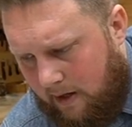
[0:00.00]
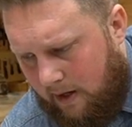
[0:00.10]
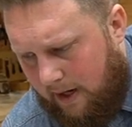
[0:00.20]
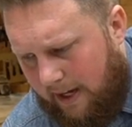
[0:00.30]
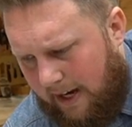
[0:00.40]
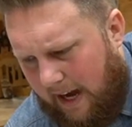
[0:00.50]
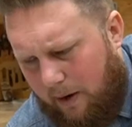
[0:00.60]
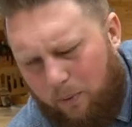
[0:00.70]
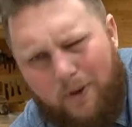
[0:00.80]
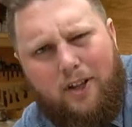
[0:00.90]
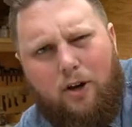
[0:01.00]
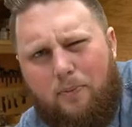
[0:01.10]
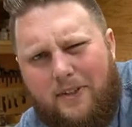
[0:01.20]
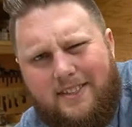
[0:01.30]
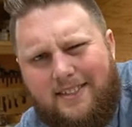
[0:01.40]
And I really hope
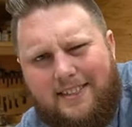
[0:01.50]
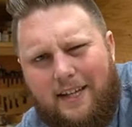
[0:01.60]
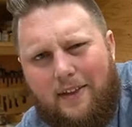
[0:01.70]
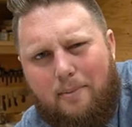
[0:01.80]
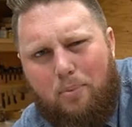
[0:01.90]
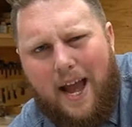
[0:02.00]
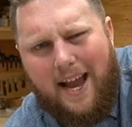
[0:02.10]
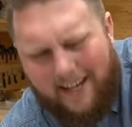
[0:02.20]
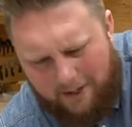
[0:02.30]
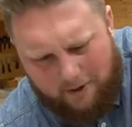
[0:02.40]
this doesn't sound like bragging, you